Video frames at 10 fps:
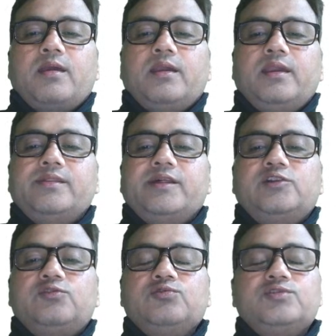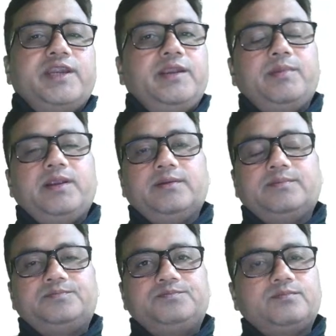is a true statement.
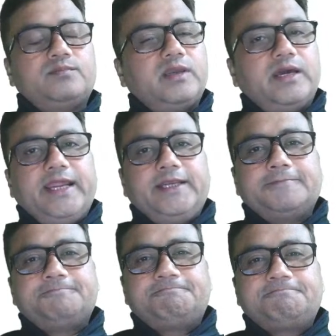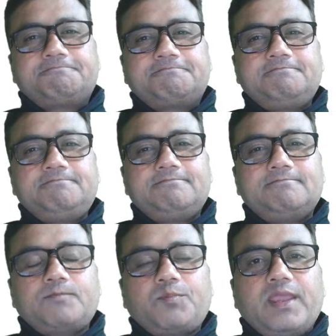Correct?
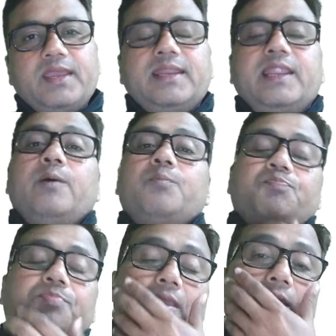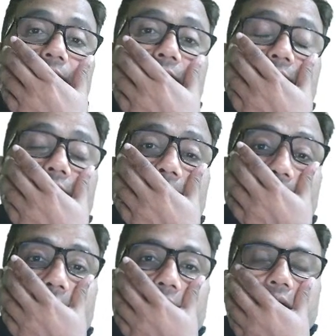Now,
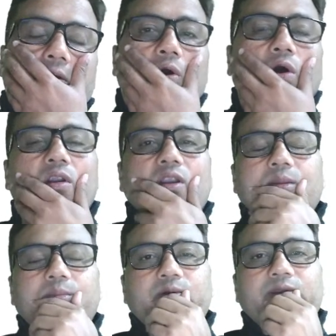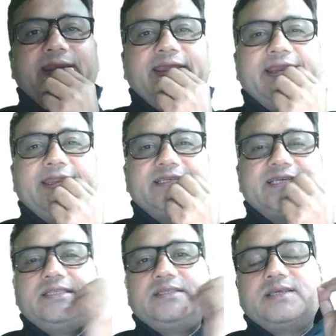contributory
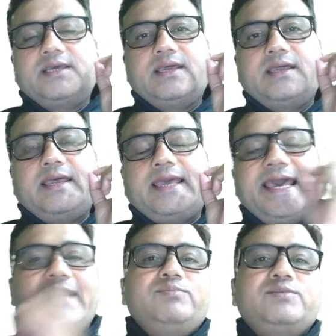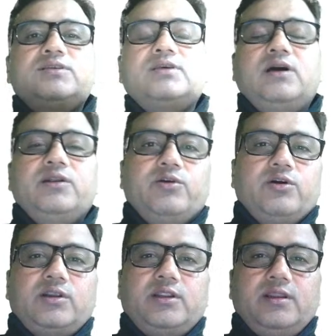negligence helps a
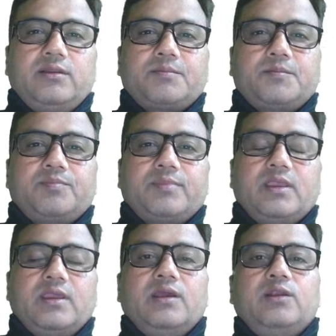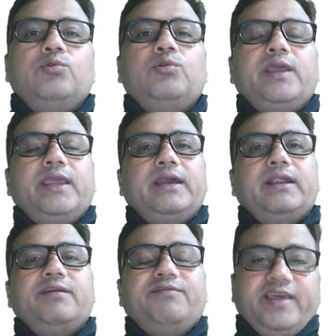doctor to take a
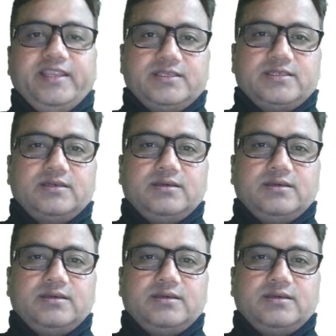defense